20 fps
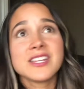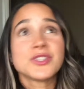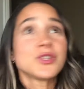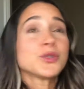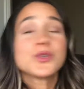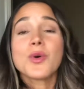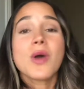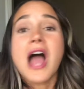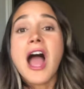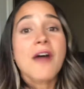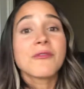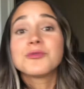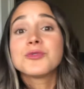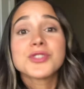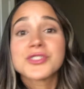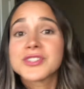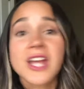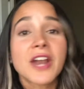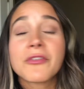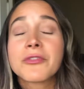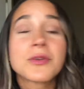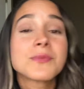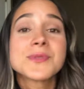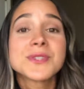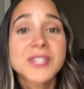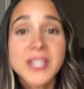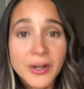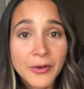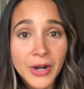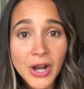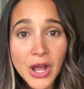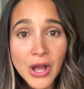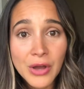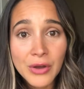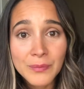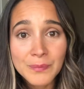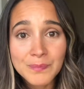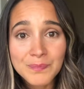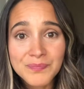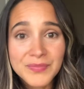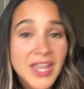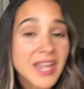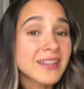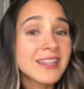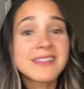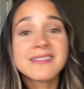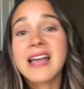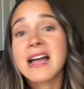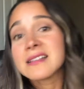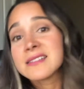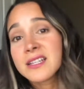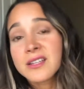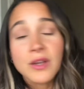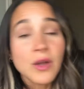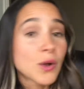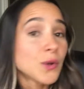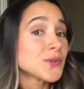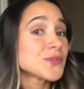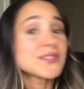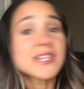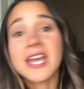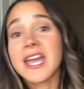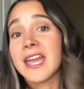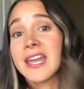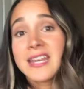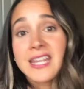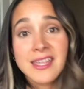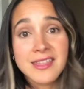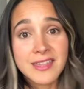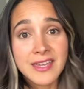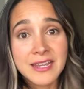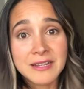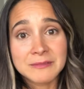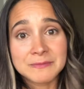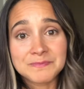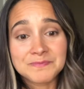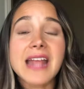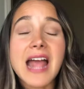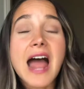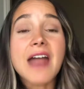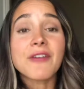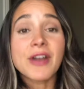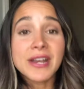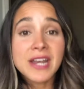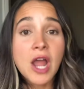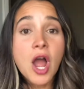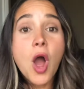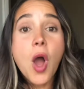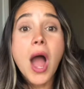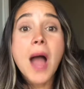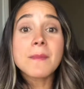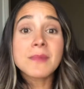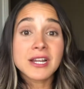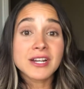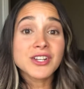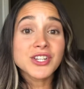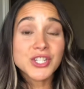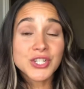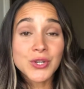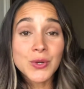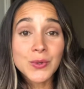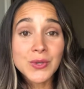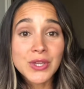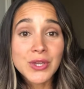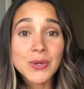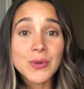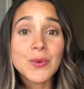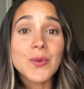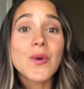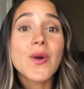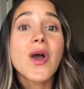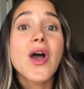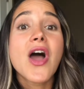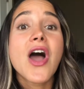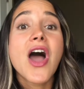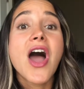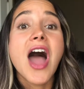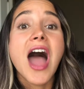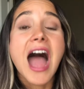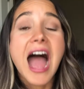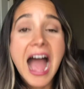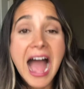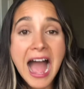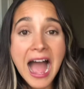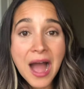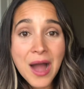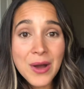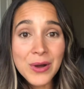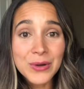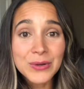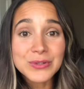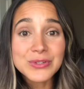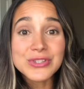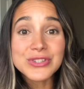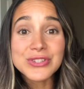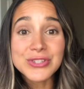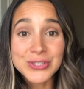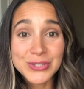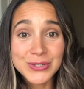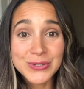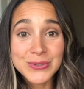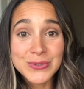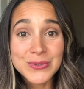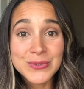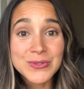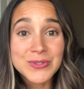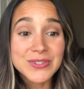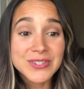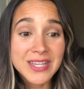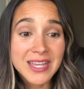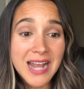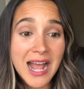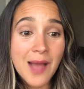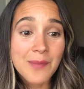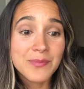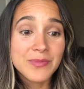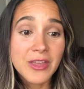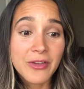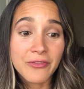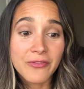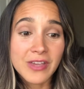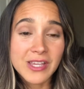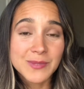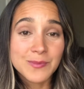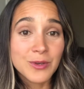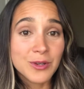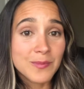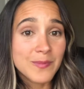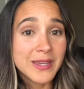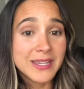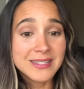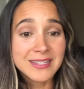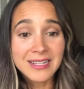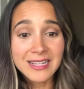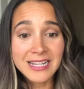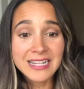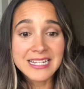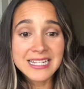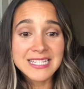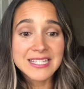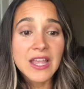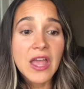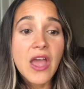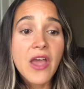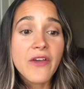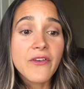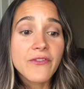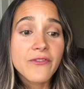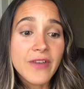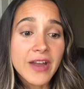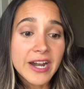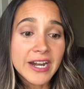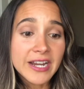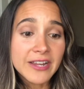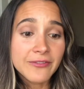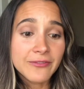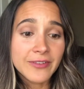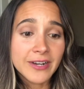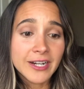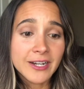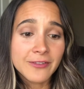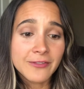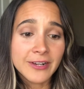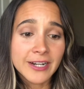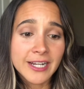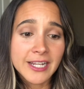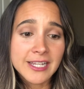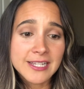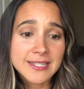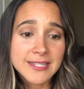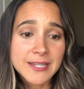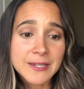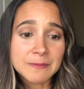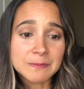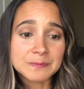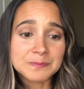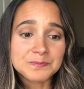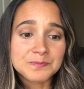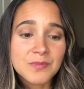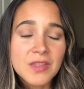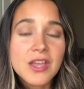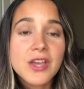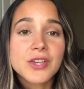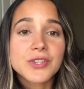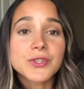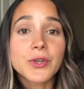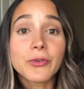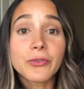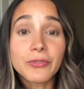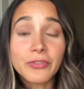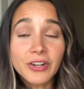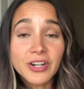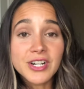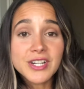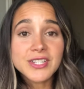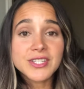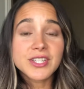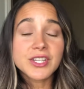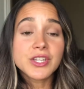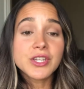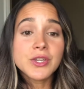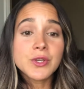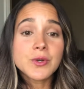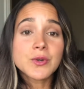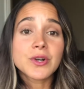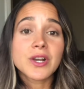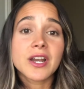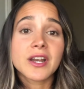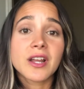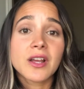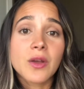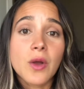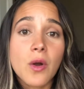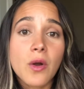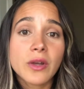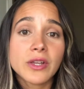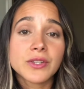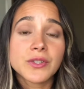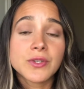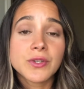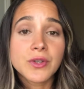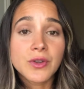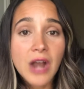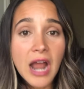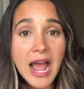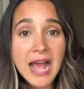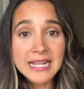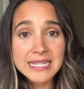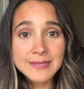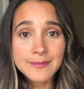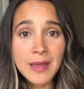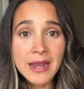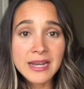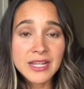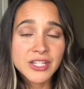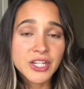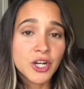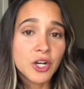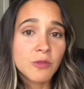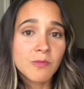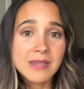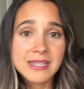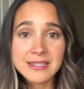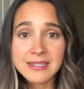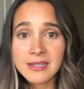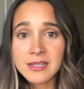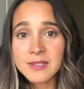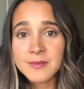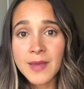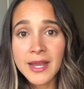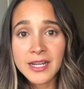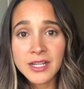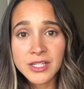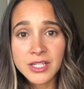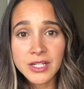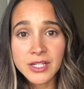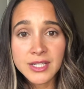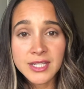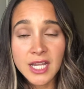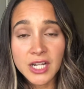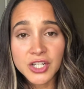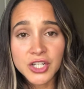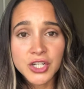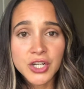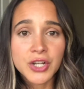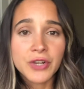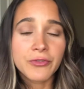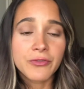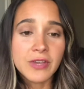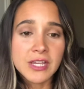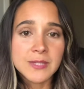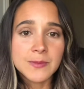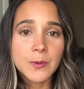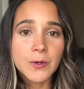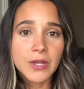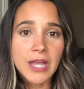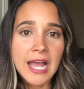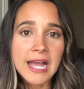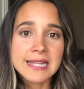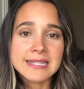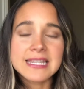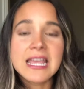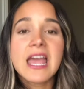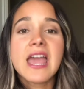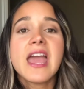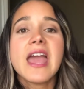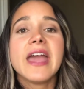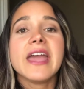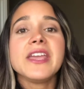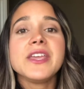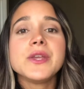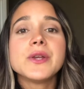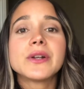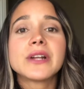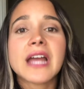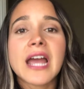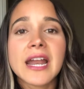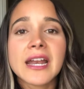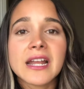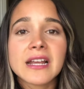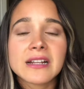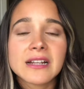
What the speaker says: don't have to start from zero. and it doesn't cost anything. Right now, I'm gonna show you how to set up the Facebook pixel, and it's very, very, very easy. So first, you're gonna go into your ads manager or business manager section of Facebook ads, and you're gonna